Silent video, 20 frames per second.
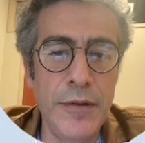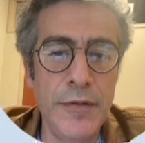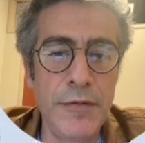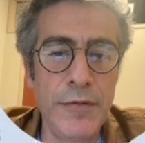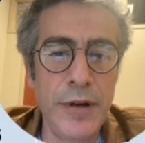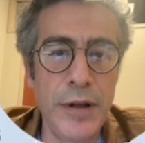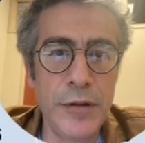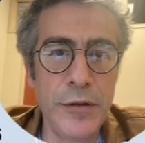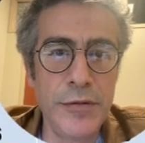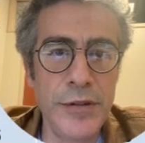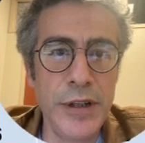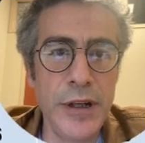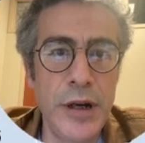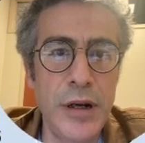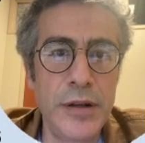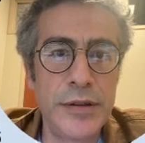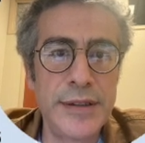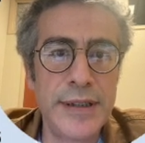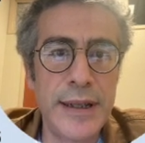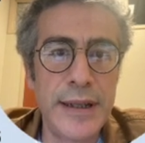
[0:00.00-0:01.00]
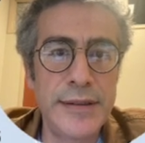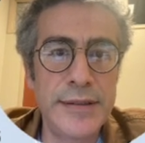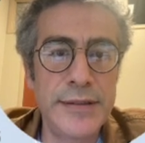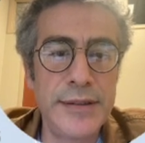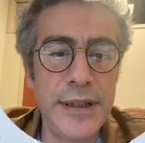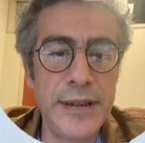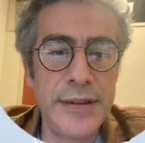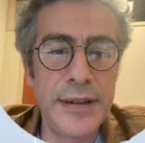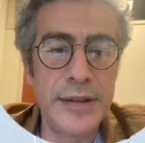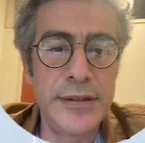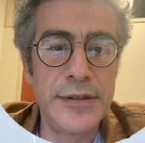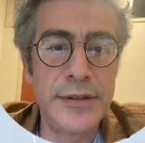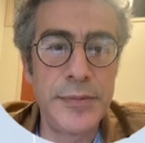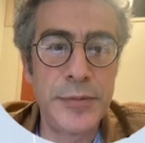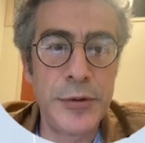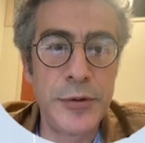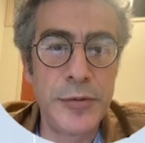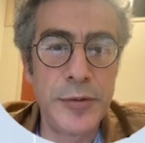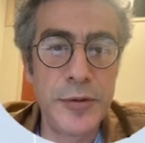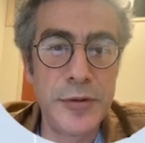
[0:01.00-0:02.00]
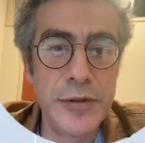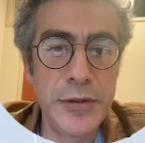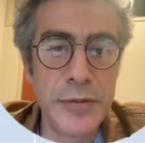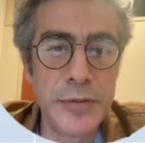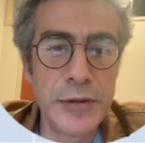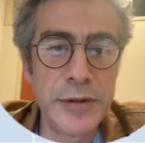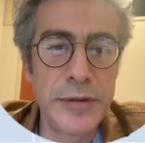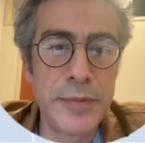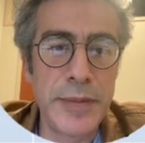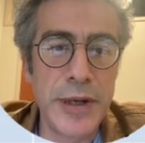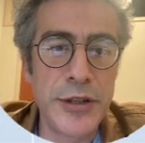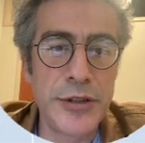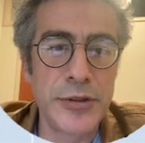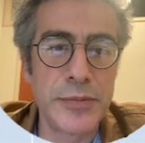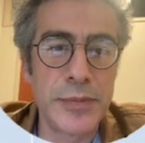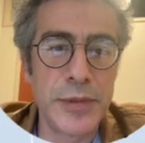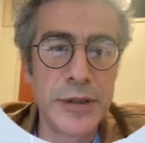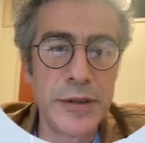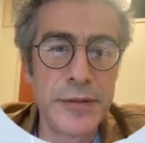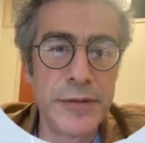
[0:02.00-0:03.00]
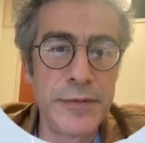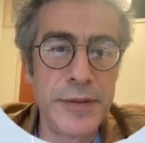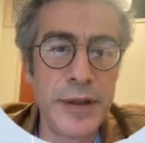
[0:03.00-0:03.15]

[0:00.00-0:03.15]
Following our retest reproducibility measurement,